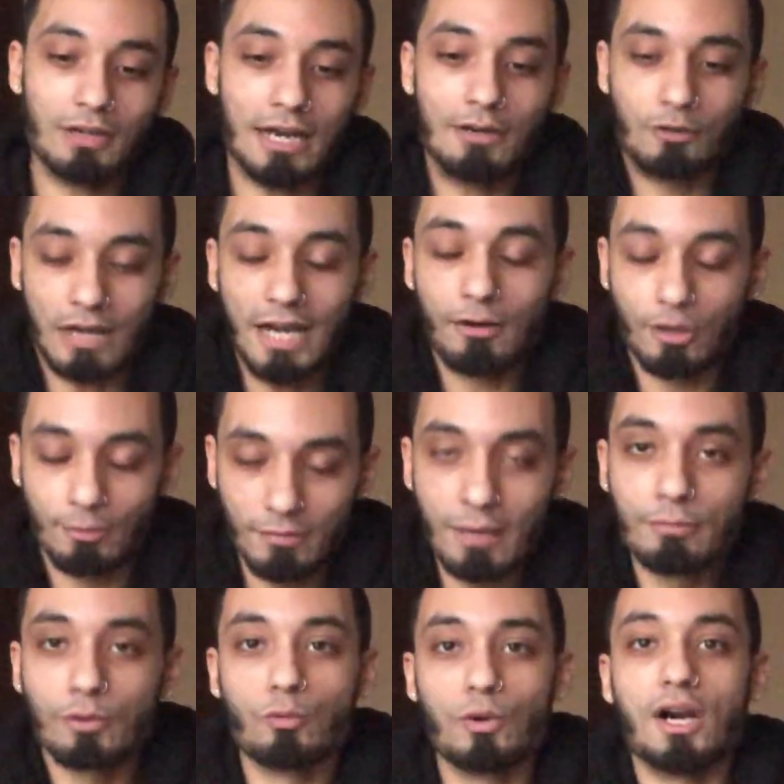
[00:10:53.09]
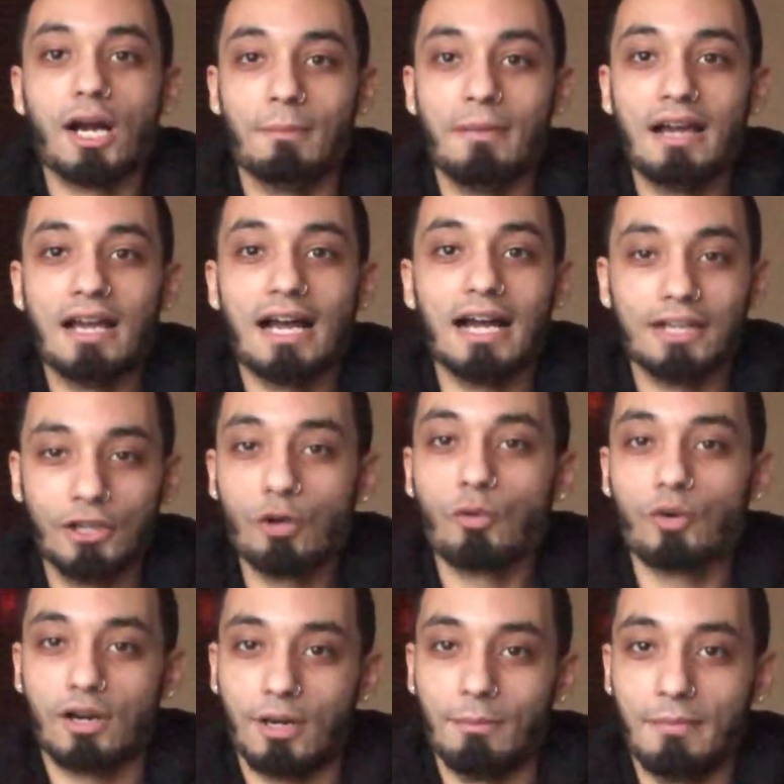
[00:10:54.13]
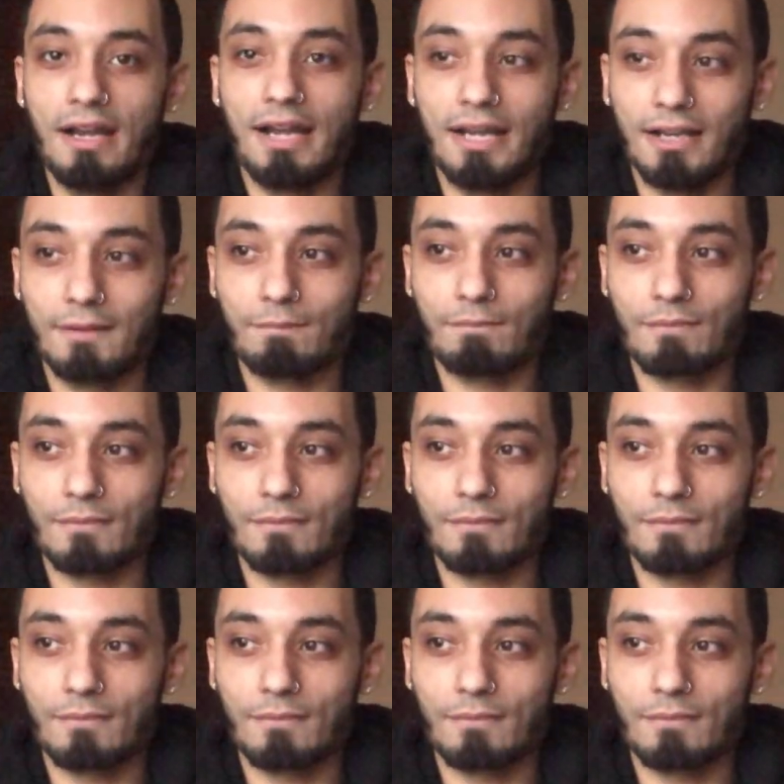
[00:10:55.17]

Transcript: I, I, I remember where I'm at. I know where I'm at.